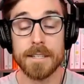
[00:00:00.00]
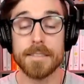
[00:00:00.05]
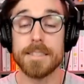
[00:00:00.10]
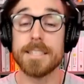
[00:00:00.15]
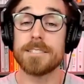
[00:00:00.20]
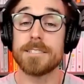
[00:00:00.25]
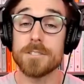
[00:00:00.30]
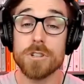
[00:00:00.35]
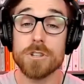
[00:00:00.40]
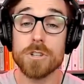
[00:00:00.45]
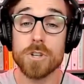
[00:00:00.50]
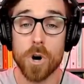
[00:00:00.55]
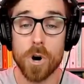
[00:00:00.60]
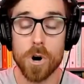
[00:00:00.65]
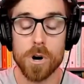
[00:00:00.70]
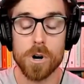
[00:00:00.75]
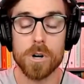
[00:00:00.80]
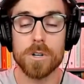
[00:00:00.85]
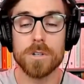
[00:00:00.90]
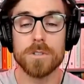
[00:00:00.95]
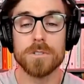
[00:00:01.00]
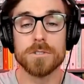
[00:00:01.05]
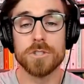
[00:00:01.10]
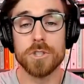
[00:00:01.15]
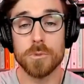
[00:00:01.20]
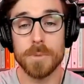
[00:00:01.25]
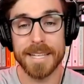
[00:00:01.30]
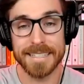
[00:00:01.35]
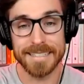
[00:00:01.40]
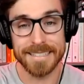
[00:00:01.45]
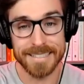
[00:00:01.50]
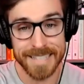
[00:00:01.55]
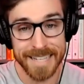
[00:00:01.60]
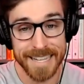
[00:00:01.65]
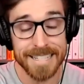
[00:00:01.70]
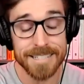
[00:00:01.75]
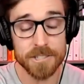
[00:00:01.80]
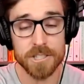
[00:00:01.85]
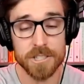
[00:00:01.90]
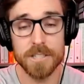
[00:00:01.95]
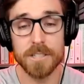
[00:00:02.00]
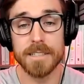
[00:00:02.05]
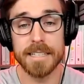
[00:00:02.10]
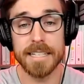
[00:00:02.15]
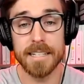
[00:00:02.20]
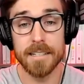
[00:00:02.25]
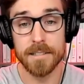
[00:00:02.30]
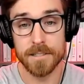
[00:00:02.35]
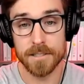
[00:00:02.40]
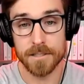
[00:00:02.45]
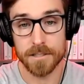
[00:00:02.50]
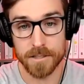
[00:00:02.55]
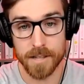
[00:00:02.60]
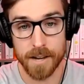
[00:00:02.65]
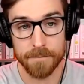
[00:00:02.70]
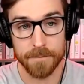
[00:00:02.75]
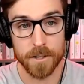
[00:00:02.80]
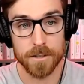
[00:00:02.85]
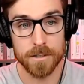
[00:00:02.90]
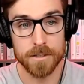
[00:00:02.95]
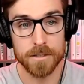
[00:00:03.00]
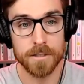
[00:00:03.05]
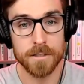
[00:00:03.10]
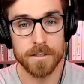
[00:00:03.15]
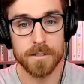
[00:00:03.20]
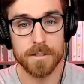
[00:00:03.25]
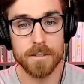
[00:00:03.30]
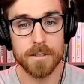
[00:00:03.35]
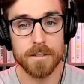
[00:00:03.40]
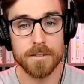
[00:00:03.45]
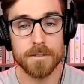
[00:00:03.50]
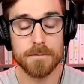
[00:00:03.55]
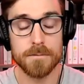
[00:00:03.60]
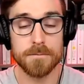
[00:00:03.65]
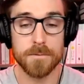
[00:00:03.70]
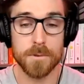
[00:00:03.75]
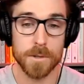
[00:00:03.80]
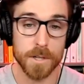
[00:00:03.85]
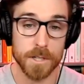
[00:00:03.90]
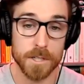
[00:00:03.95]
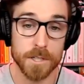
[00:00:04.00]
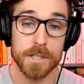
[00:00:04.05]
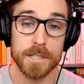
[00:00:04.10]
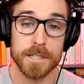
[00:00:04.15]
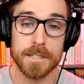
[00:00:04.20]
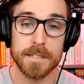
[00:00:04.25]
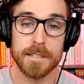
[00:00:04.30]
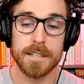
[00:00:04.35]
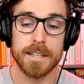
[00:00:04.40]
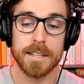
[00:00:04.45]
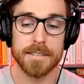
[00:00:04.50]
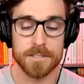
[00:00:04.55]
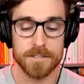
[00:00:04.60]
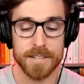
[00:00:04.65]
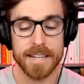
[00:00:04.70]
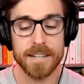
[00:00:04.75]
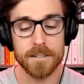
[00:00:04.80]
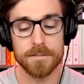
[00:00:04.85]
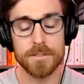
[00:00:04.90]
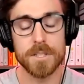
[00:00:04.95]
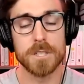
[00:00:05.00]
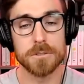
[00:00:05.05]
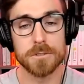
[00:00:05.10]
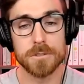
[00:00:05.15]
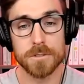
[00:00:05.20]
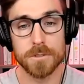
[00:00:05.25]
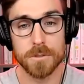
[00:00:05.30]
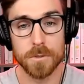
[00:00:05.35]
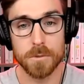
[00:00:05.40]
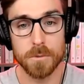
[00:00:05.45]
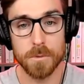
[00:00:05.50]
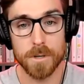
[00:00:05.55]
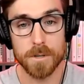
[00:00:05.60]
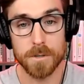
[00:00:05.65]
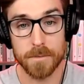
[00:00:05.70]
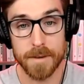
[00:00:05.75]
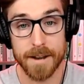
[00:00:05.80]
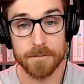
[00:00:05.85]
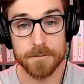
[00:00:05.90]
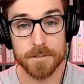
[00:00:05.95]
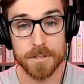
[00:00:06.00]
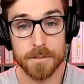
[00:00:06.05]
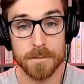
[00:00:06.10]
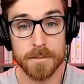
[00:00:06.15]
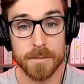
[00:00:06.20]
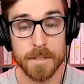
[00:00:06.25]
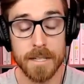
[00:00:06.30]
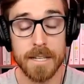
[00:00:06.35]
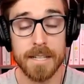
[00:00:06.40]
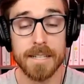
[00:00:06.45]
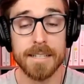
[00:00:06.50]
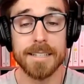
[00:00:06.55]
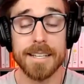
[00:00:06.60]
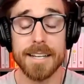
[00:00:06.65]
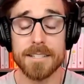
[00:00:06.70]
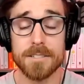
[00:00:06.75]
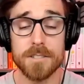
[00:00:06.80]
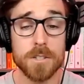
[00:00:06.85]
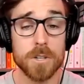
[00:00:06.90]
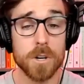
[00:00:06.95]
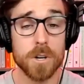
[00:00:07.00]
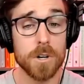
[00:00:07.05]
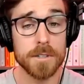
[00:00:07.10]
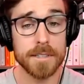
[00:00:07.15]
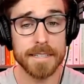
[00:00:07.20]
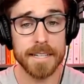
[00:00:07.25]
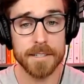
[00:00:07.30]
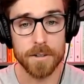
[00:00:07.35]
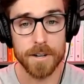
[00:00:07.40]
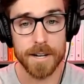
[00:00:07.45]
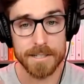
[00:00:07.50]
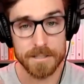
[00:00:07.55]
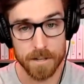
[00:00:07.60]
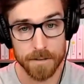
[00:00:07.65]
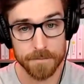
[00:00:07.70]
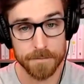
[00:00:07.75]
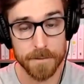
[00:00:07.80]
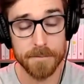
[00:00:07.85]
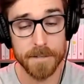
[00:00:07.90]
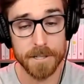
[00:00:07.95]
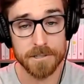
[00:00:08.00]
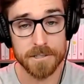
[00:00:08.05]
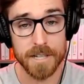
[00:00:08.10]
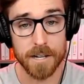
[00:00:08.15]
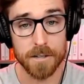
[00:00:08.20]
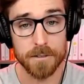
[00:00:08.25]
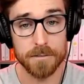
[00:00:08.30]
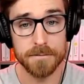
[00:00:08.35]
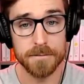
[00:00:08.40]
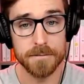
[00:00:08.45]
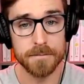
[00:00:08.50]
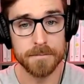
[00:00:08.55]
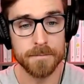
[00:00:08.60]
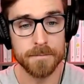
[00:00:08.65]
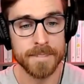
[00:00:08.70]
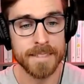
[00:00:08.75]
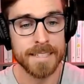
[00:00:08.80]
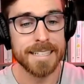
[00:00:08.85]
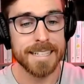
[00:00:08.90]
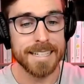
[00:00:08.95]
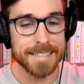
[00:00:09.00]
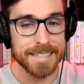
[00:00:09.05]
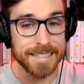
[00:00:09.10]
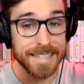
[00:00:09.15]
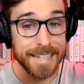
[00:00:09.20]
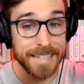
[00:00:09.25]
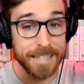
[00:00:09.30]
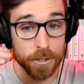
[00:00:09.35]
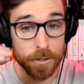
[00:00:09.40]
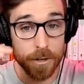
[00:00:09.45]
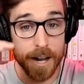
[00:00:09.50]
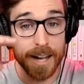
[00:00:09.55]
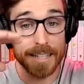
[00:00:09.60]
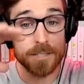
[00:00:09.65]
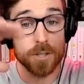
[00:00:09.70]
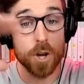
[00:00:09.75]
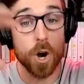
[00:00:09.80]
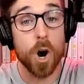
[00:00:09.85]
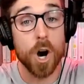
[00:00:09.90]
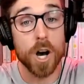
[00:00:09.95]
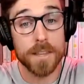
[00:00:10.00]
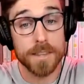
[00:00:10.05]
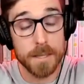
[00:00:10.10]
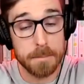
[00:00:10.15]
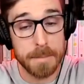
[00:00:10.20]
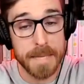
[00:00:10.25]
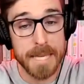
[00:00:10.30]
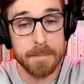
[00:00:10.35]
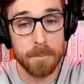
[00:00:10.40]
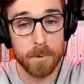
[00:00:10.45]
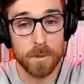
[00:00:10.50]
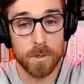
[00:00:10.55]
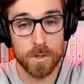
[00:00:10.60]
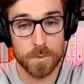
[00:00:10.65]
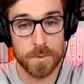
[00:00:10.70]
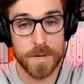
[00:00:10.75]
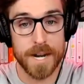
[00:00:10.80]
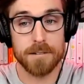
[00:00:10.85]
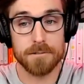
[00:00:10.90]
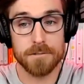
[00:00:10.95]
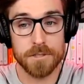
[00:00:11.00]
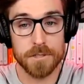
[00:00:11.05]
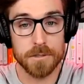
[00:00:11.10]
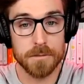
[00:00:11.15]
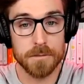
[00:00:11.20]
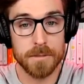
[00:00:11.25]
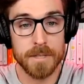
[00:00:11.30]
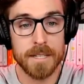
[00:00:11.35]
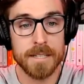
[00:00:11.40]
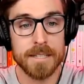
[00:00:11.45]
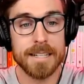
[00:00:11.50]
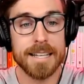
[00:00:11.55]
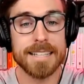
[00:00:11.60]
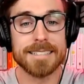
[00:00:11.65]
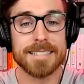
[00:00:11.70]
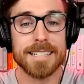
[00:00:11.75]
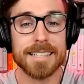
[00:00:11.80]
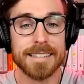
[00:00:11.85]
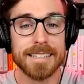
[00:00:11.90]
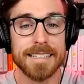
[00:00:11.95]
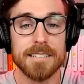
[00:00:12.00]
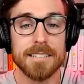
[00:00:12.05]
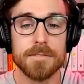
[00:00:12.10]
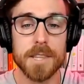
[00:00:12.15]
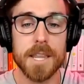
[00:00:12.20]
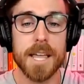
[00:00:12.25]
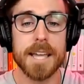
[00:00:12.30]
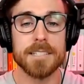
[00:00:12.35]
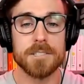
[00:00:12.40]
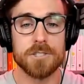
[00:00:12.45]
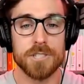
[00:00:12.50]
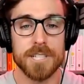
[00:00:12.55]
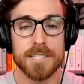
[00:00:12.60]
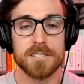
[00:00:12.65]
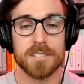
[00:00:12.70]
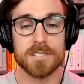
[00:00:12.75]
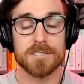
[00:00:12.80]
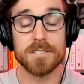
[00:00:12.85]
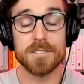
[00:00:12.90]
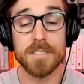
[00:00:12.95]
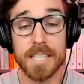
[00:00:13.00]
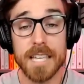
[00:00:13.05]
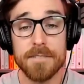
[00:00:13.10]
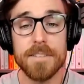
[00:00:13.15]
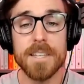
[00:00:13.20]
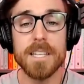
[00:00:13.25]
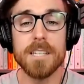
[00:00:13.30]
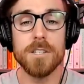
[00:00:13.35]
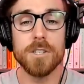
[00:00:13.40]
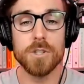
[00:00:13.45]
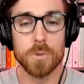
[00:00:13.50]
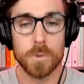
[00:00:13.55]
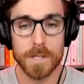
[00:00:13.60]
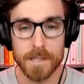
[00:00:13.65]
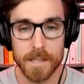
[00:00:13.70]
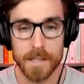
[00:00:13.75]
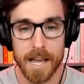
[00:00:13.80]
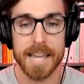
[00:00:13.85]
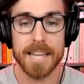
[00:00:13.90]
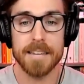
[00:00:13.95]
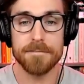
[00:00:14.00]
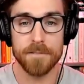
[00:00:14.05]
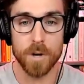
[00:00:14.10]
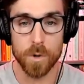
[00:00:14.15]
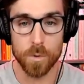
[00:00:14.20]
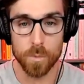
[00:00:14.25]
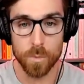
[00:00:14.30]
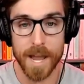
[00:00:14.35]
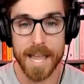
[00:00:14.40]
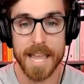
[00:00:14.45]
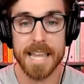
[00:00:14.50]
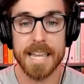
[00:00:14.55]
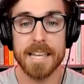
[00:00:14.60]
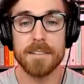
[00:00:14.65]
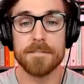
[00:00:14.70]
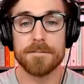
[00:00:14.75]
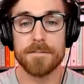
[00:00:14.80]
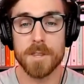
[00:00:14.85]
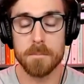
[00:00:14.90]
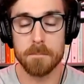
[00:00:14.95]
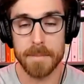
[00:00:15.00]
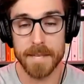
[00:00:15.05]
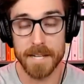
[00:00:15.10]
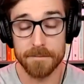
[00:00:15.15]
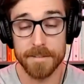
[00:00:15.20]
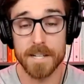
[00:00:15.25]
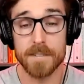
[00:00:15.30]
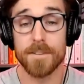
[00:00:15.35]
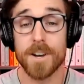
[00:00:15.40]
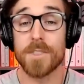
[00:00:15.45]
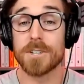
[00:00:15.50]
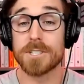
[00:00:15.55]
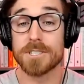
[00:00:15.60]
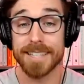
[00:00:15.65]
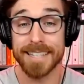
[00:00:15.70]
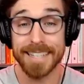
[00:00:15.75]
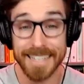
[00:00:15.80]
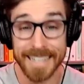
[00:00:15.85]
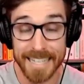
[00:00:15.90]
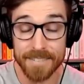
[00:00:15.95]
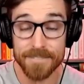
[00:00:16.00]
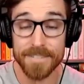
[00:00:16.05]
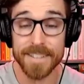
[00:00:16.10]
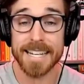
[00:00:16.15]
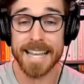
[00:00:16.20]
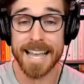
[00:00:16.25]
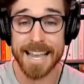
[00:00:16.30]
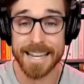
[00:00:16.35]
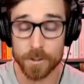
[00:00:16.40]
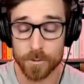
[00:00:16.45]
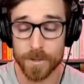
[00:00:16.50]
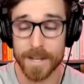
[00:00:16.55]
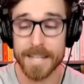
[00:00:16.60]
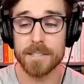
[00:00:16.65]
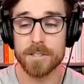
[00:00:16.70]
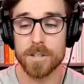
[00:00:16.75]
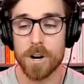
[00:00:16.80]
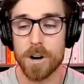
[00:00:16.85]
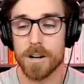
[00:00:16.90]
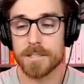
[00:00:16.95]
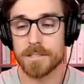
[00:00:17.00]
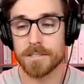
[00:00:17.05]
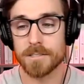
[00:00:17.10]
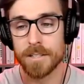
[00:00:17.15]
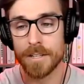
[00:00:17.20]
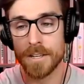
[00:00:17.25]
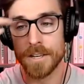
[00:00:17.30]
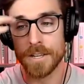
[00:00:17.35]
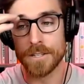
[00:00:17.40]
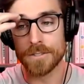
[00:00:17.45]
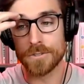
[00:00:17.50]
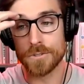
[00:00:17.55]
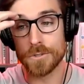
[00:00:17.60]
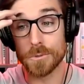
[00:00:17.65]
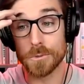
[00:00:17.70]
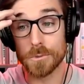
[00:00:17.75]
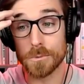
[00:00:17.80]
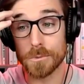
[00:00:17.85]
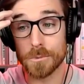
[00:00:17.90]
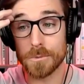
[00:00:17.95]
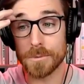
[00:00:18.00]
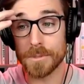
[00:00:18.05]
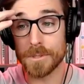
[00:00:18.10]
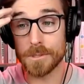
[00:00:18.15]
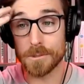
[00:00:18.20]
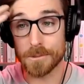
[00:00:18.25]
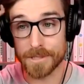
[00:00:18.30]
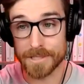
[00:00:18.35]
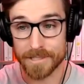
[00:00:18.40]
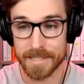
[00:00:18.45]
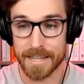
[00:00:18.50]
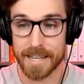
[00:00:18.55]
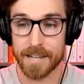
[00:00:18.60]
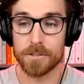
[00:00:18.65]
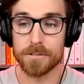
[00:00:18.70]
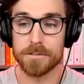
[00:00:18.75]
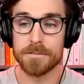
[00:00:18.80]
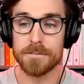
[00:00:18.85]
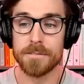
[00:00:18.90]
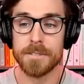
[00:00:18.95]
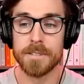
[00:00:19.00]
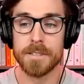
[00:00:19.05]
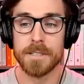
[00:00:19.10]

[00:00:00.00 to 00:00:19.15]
This is a call to intentionally suffer for the good and the sake of those who are around you. It is a call to get your eyes off of yourself and to get your eyes on the people around you and to live like Jesus, giving your life away for the benefit of others, even at great cost to yourself.